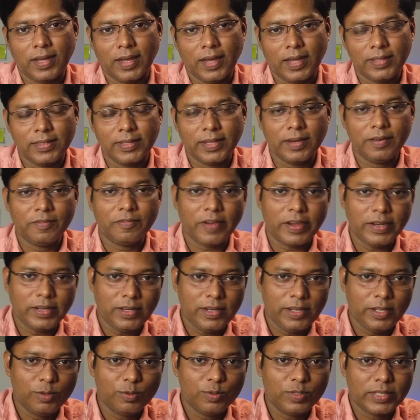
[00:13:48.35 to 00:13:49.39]
and then
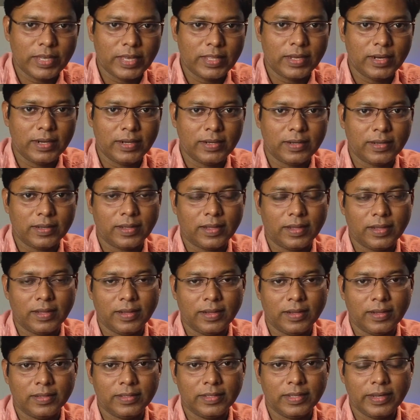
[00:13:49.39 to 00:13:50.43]
finally you say that
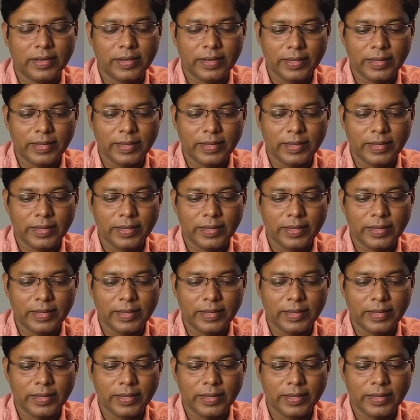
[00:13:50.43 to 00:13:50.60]
the